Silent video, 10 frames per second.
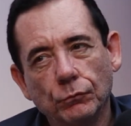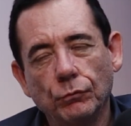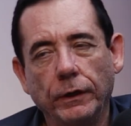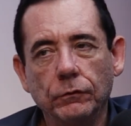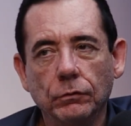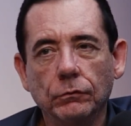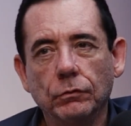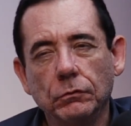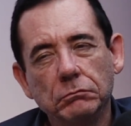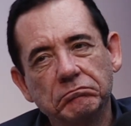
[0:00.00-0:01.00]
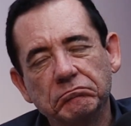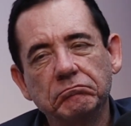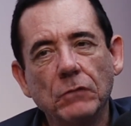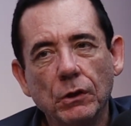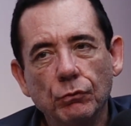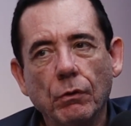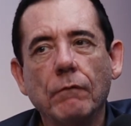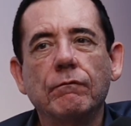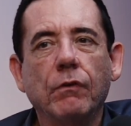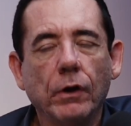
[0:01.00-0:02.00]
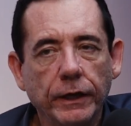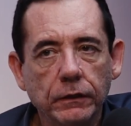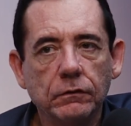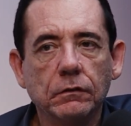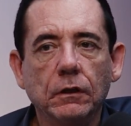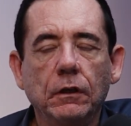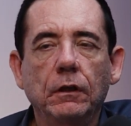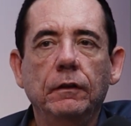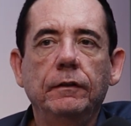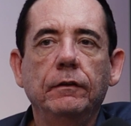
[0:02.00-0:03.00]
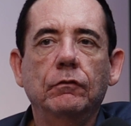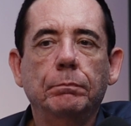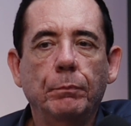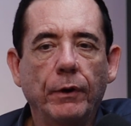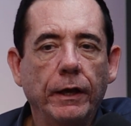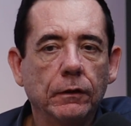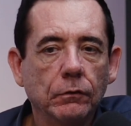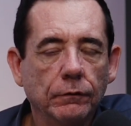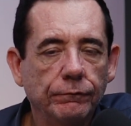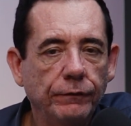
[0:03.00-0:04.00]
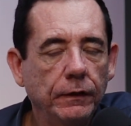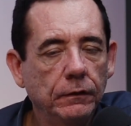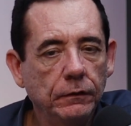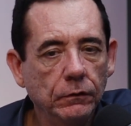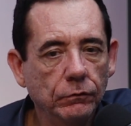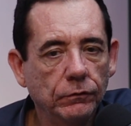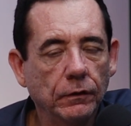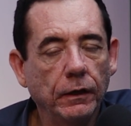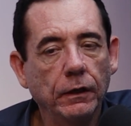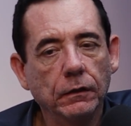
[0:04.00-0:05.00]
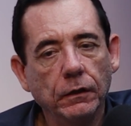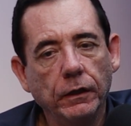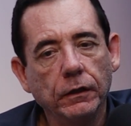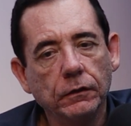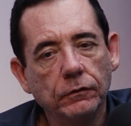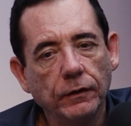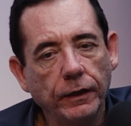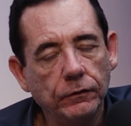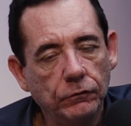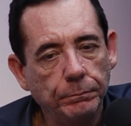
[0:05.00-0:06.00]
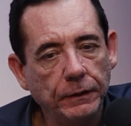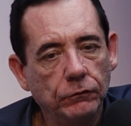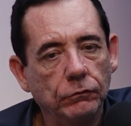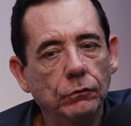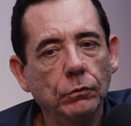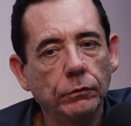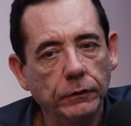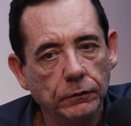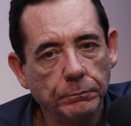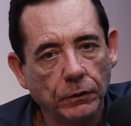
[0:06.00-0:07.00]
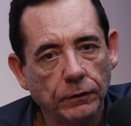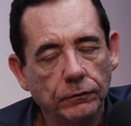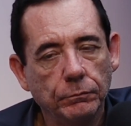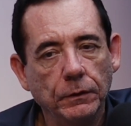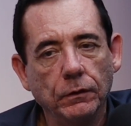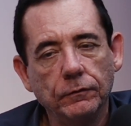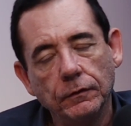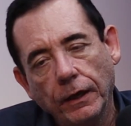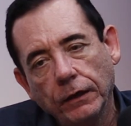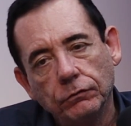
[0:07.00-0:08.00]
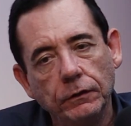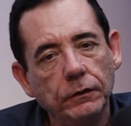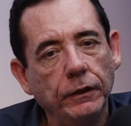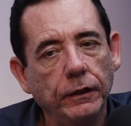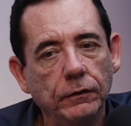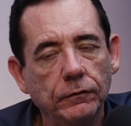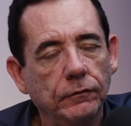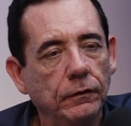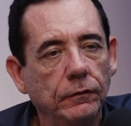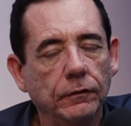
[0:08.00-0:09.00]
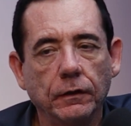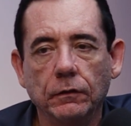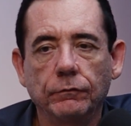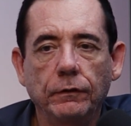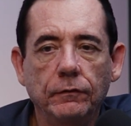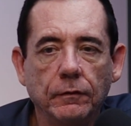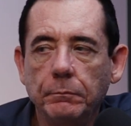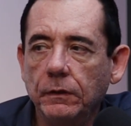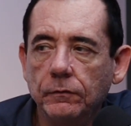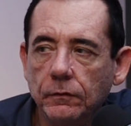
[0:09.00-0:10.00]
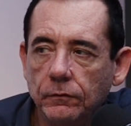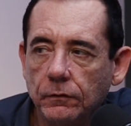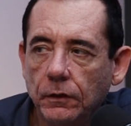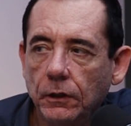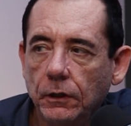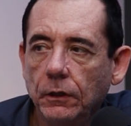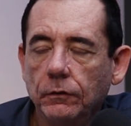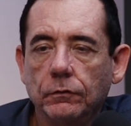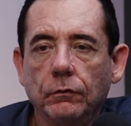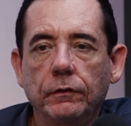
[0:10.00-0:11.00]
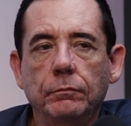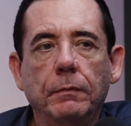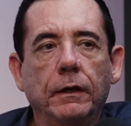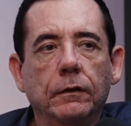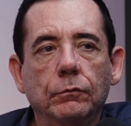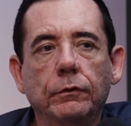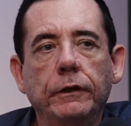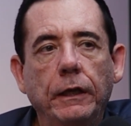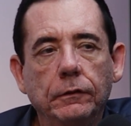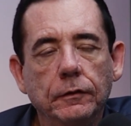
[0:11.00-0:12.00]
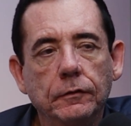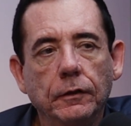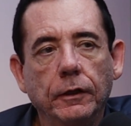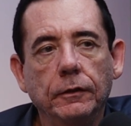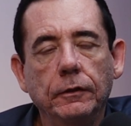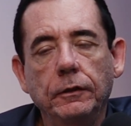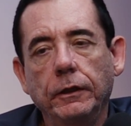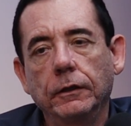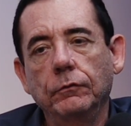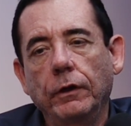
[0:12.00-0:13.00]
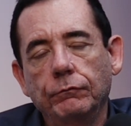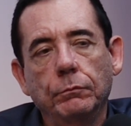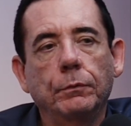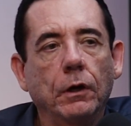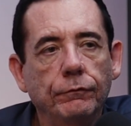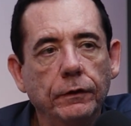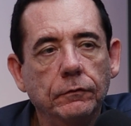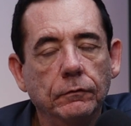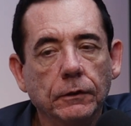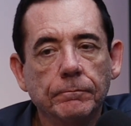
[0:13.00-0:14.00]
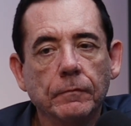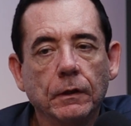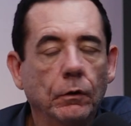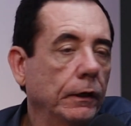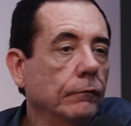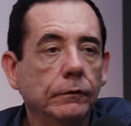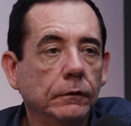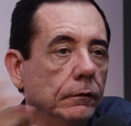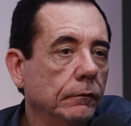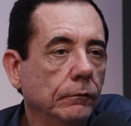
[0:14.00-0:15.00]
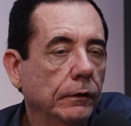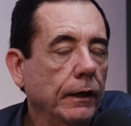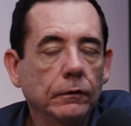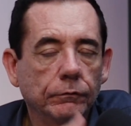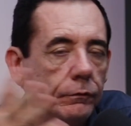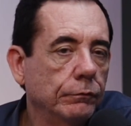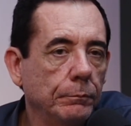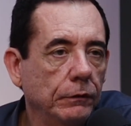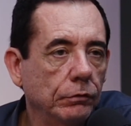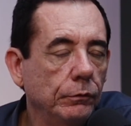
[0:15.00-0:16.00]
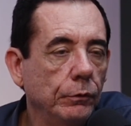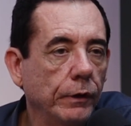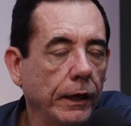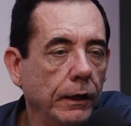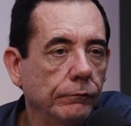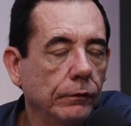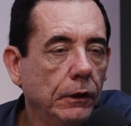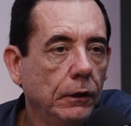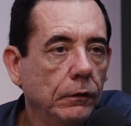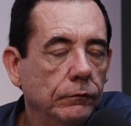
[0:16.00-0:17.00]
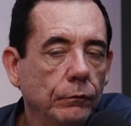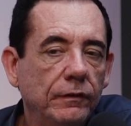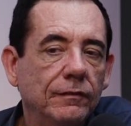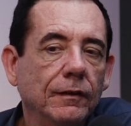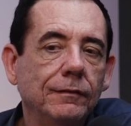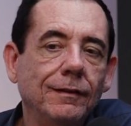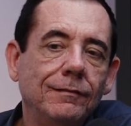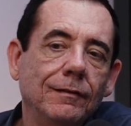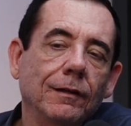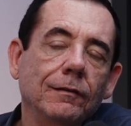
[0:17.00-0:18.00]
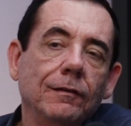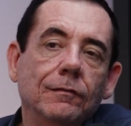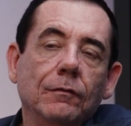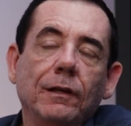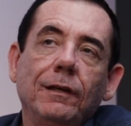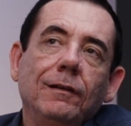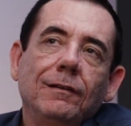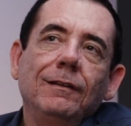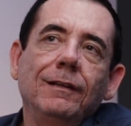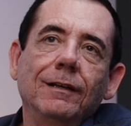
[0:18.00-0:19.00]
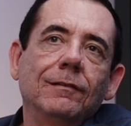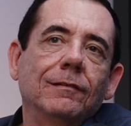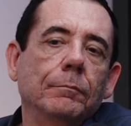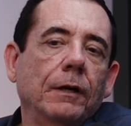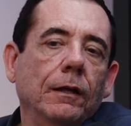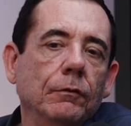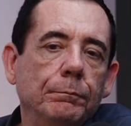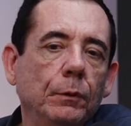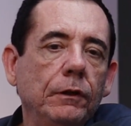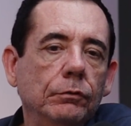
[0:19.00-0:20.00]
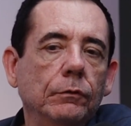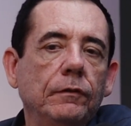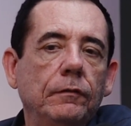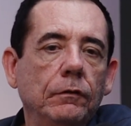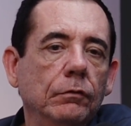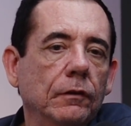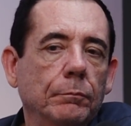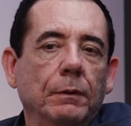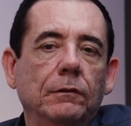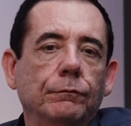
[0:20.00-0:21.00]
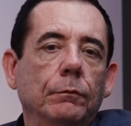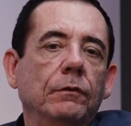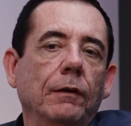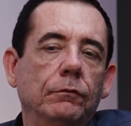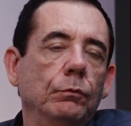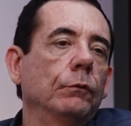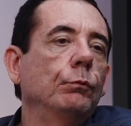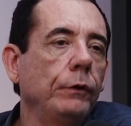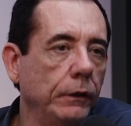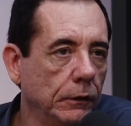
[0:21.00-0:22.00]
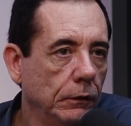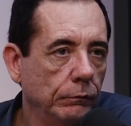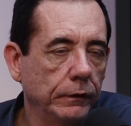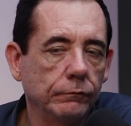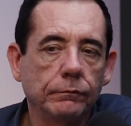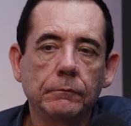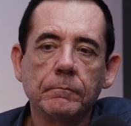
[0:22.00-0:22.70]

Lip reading: trying to avoid the spread of fake news and hate speech during the process, because actually in the end is a kind of, it's a business, so it's market oriented, and in the end you have to profit whatever kind of information you have. So it's in the end it's a kind of political decision that platforms have to agree with.